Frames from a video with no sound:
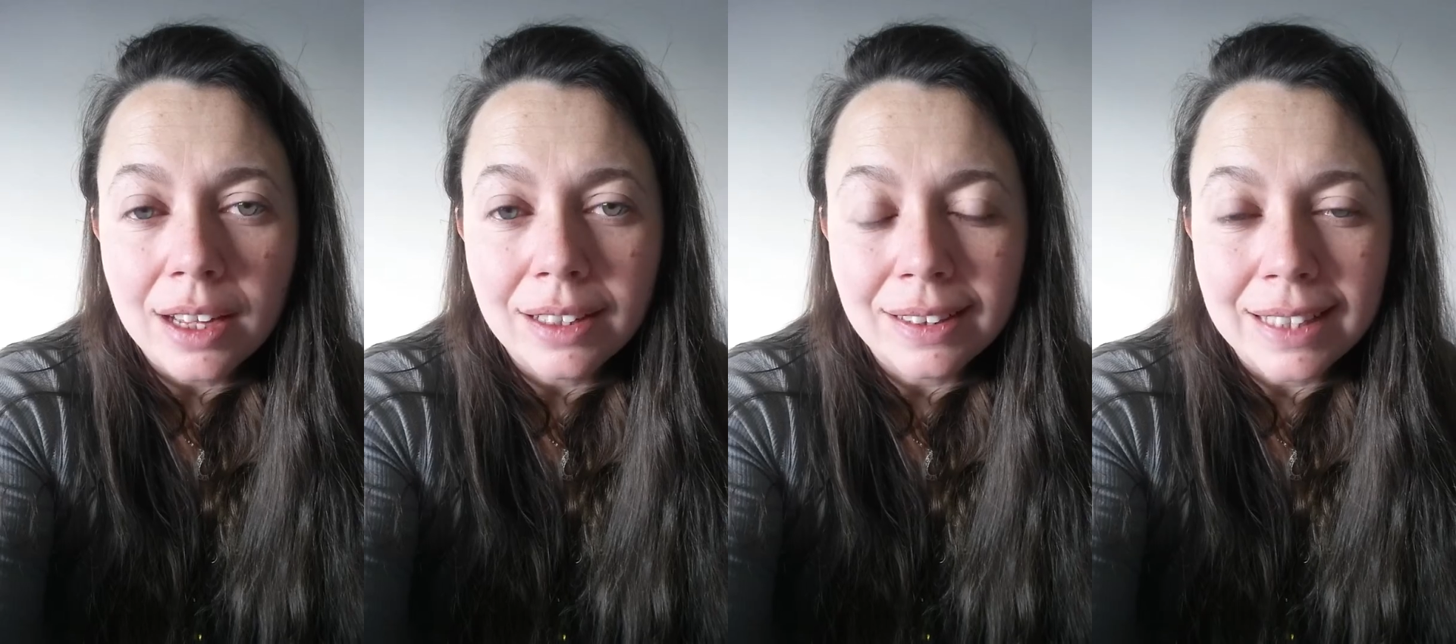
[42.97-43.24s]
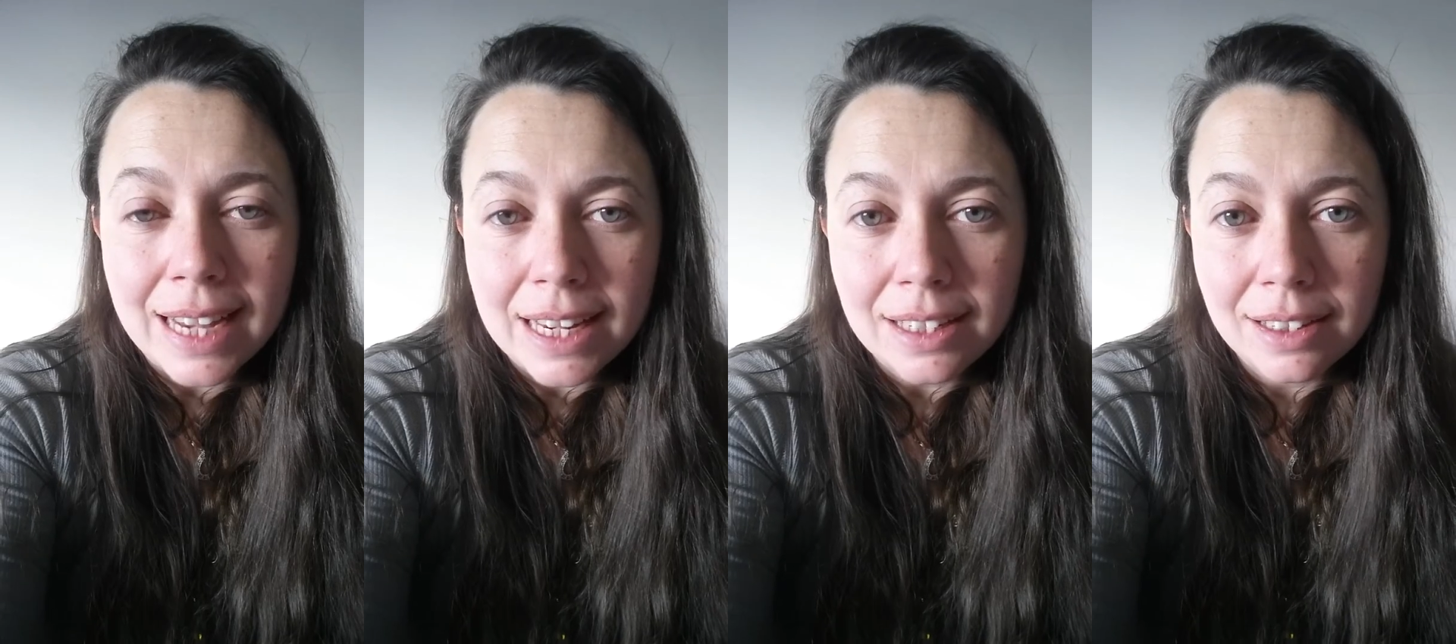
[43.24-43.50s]

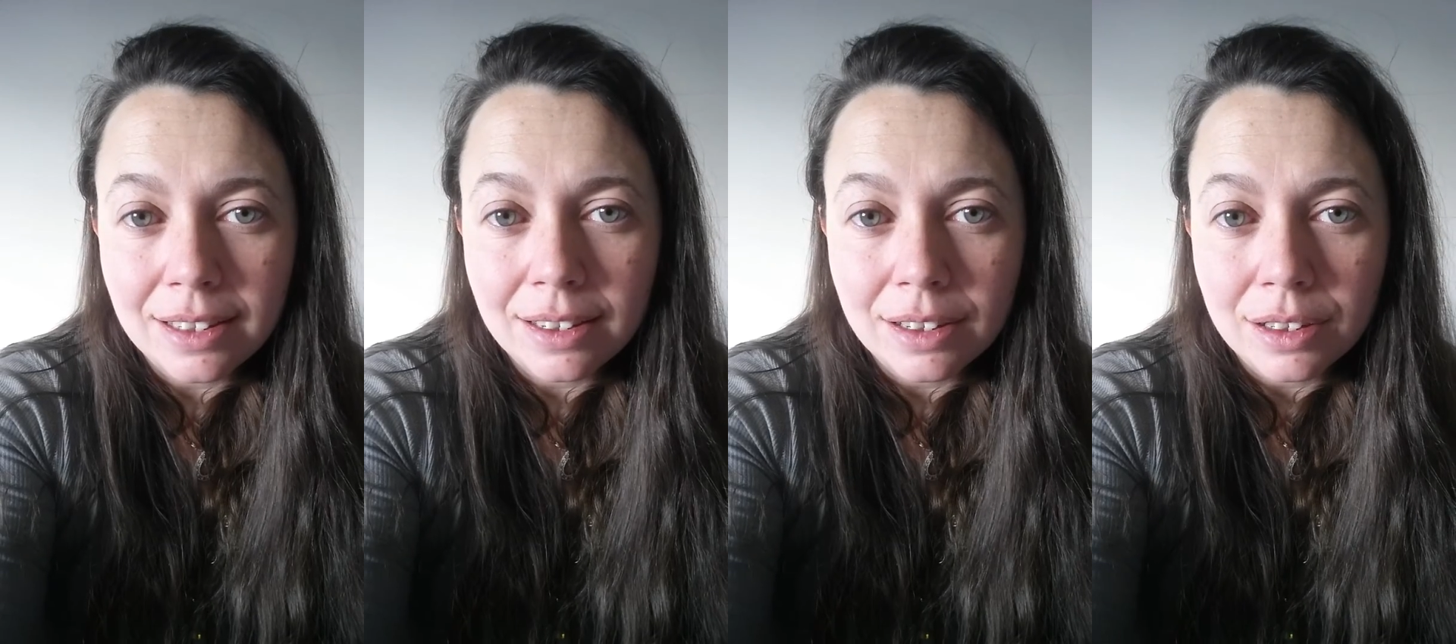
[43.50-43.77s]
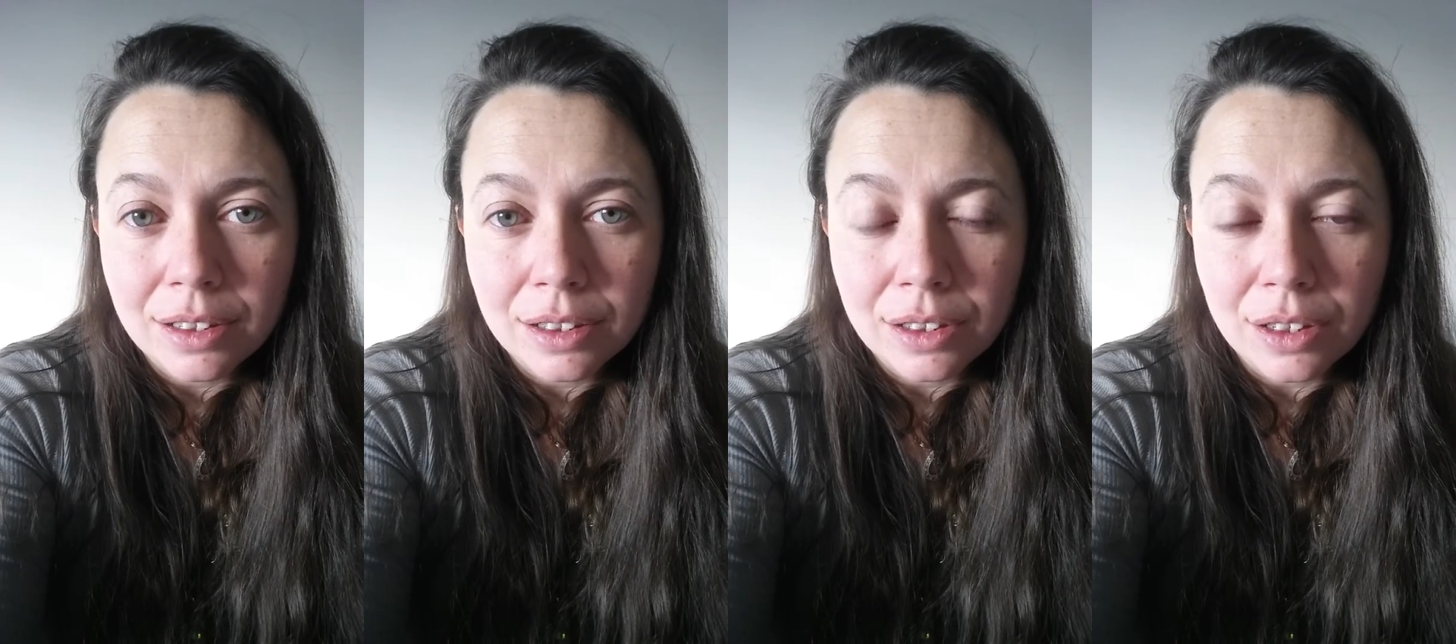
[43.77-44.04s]

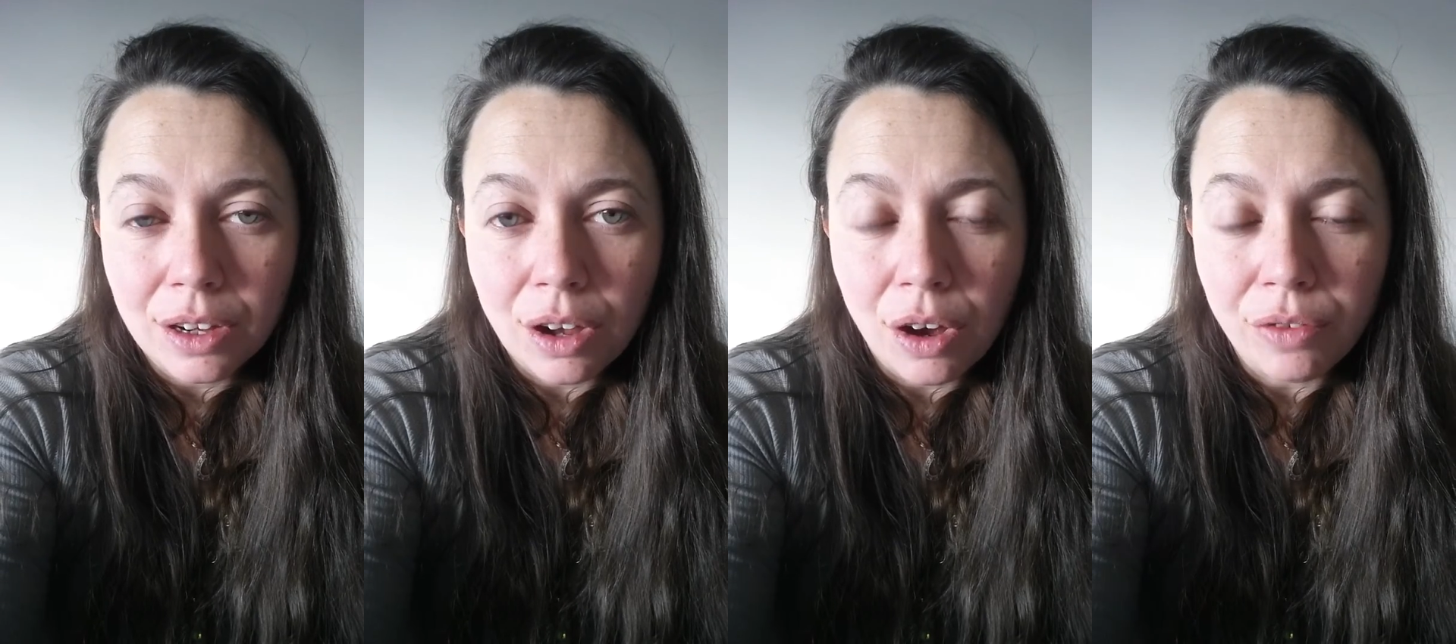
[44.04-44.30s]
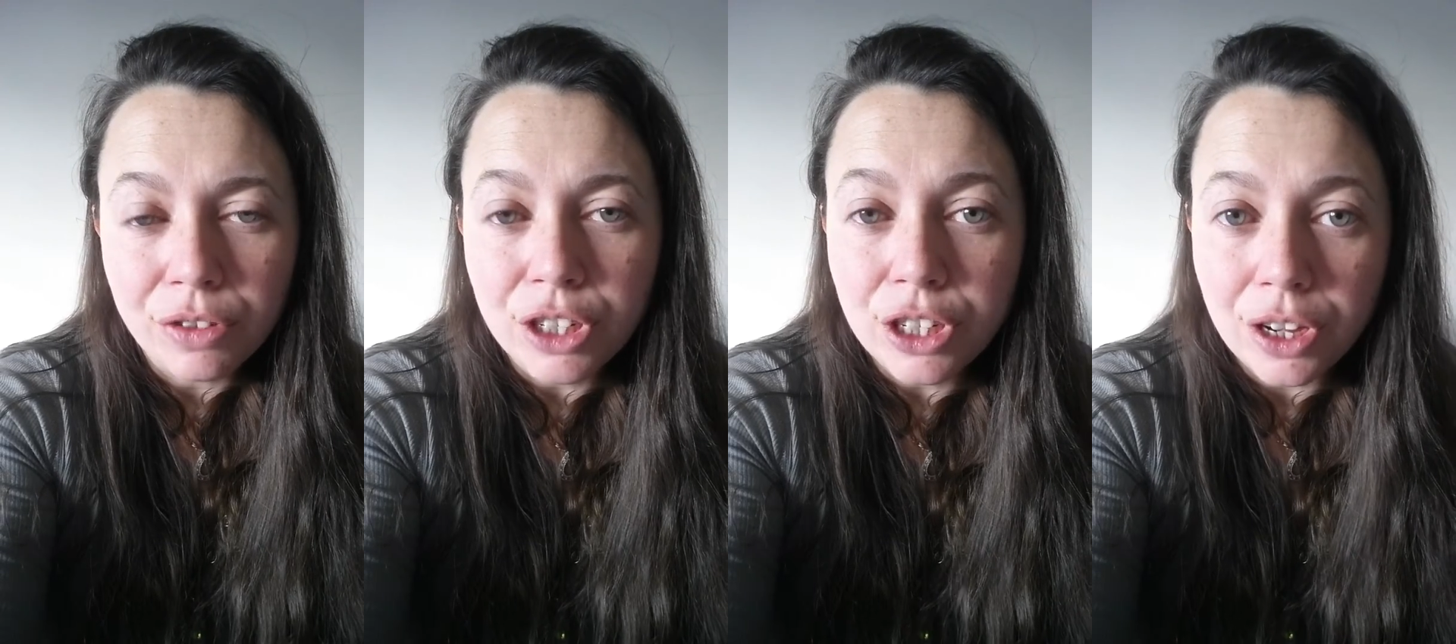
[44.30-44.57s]
list
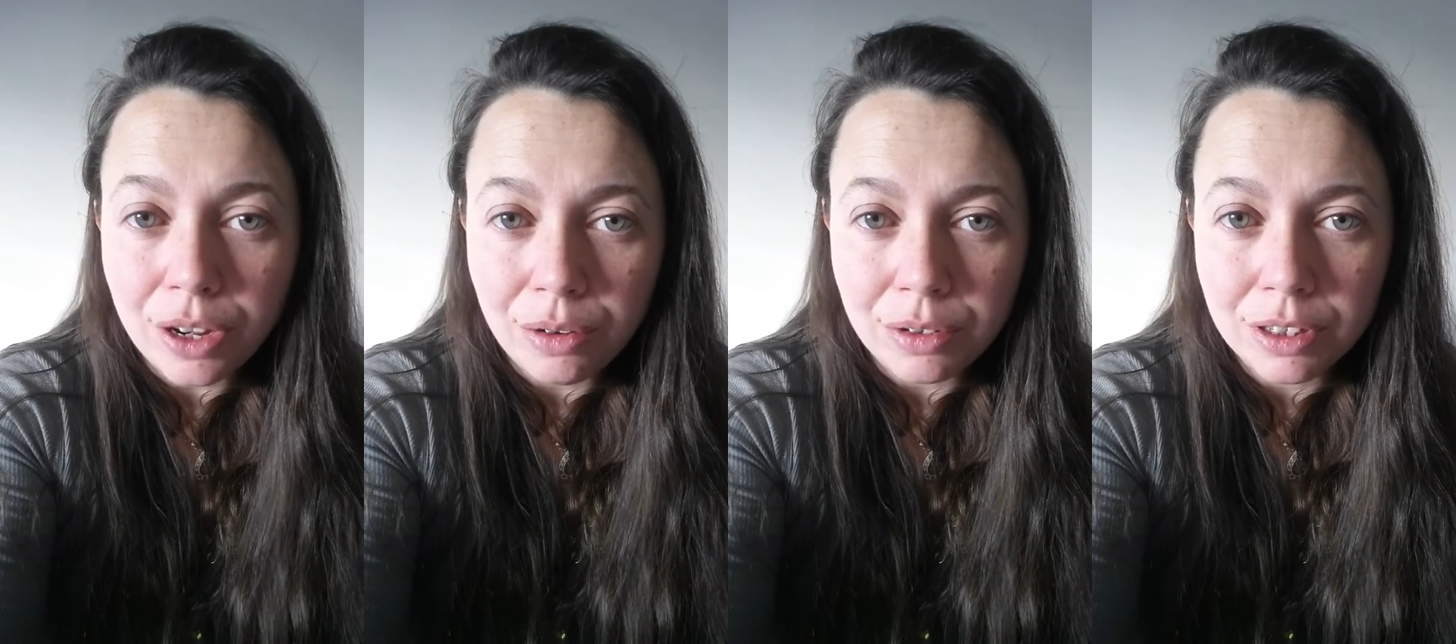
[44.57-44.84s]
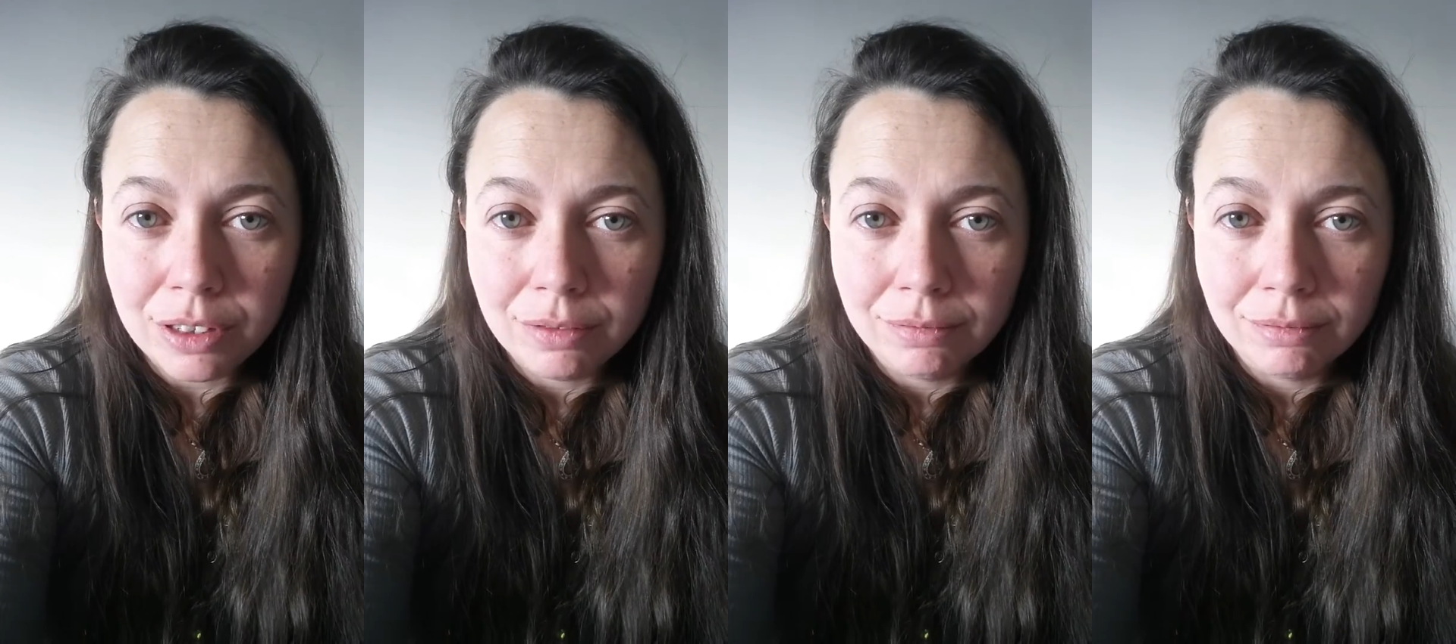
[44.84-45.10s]
of
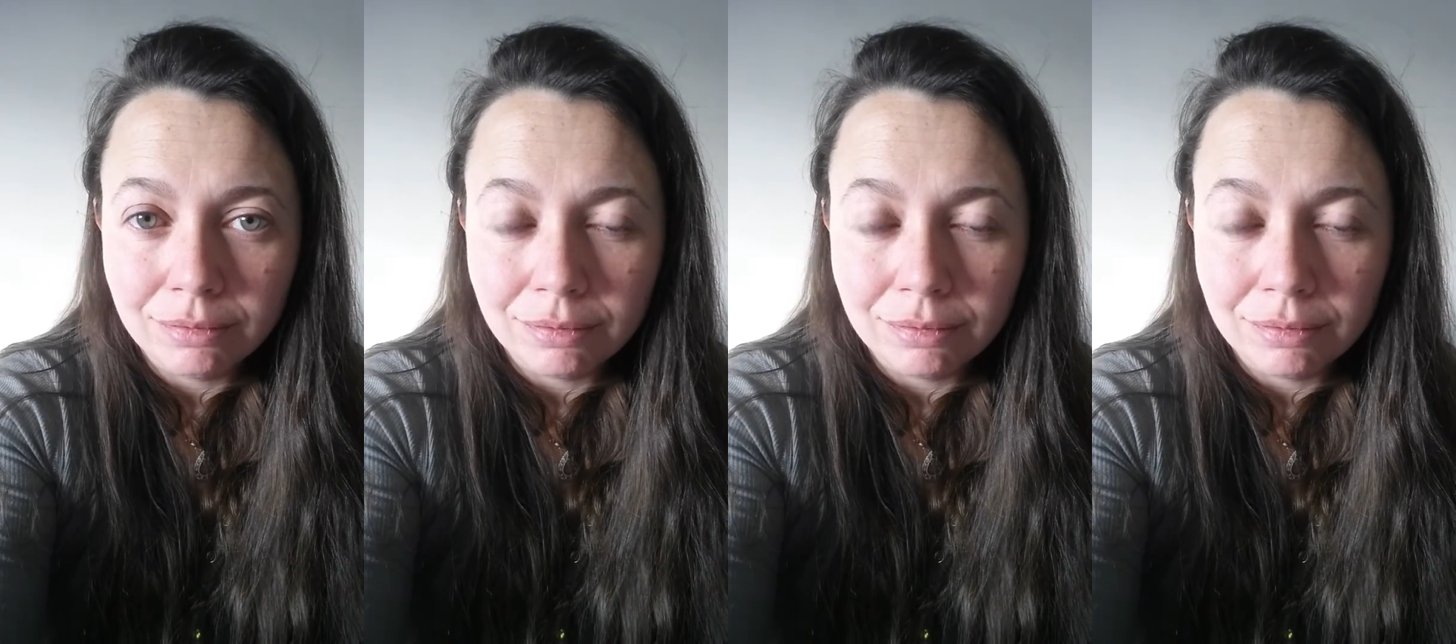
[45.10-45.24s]
to-dos,